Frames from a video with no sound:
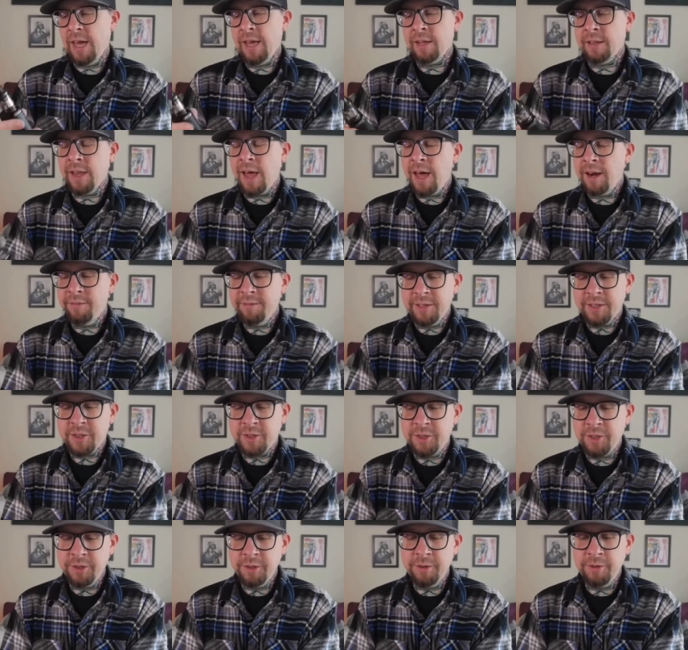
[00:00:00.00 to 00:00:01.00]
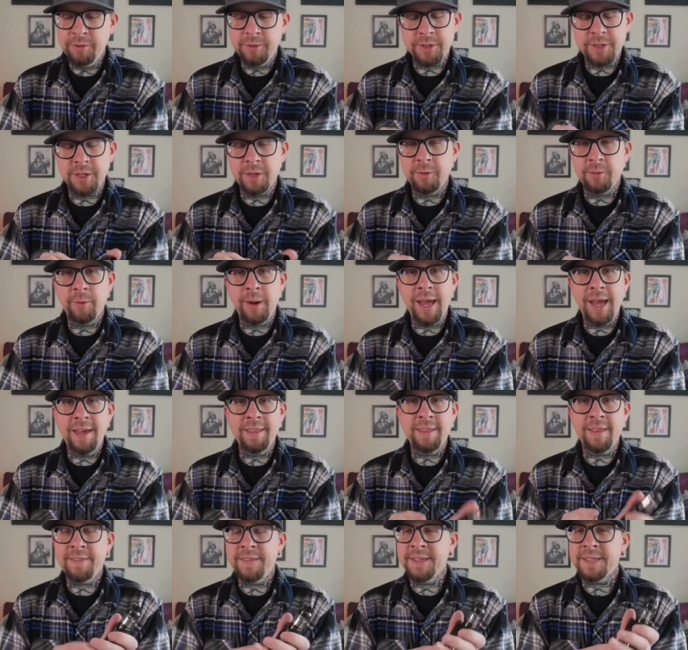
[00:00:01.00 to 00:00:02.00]
And a lot of it's due to the way
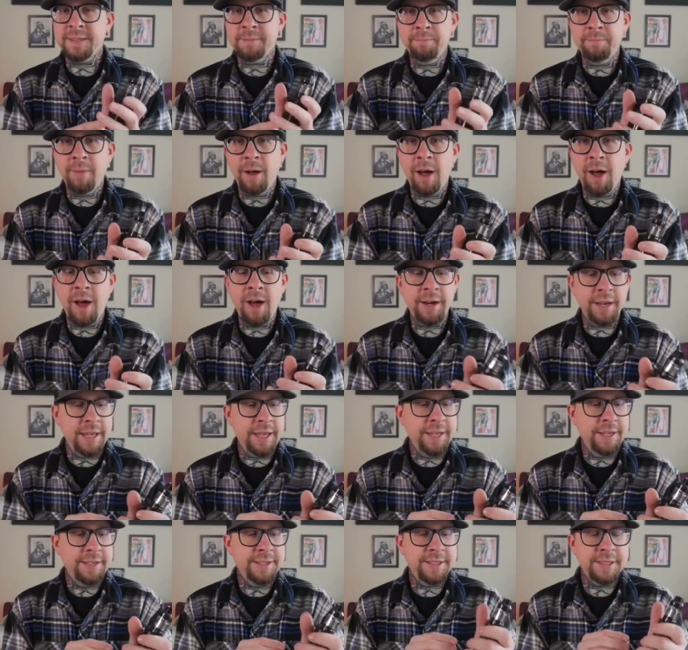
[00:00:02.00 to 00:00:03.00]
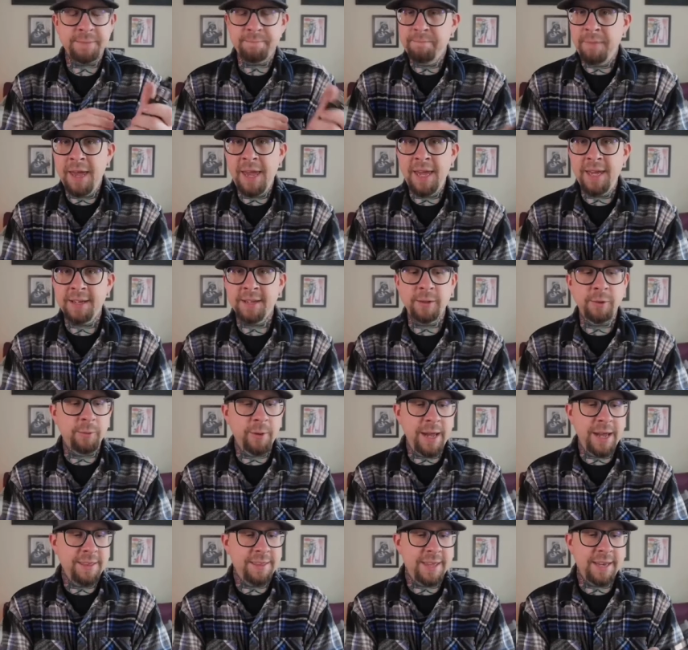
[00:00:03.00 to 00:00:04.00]
that this mod is made, the
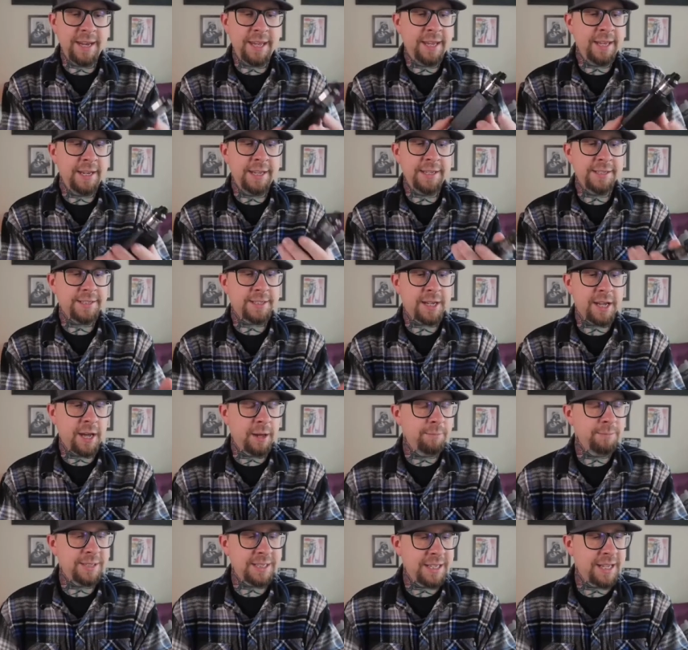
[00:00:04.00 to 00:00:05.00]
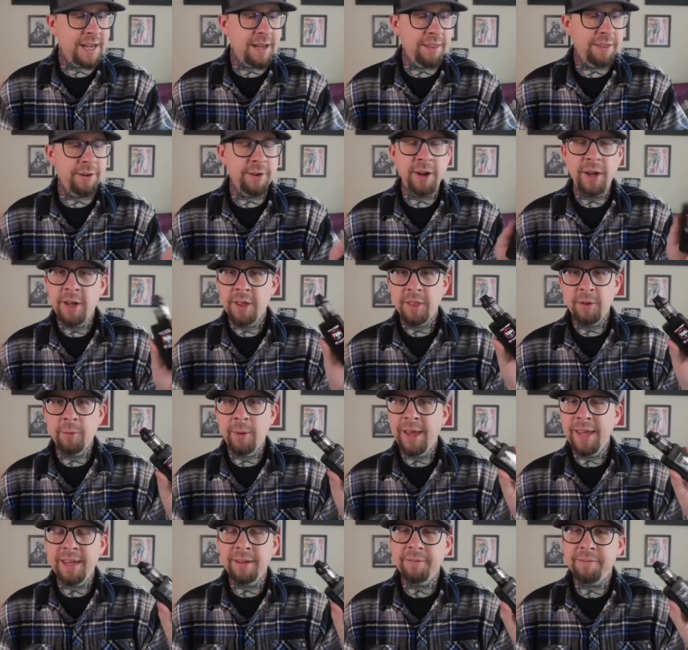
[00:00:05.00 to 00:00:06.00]
way that it is come together, the
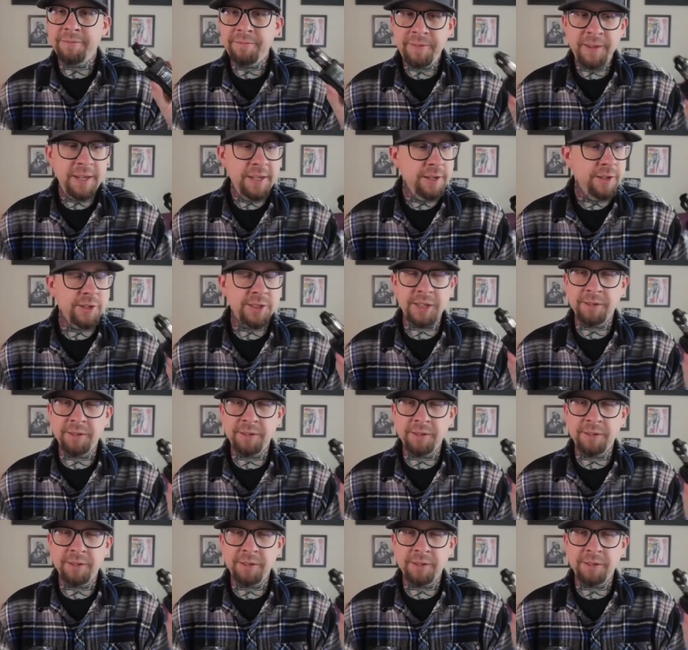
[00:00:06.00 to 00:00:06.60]
way it feels.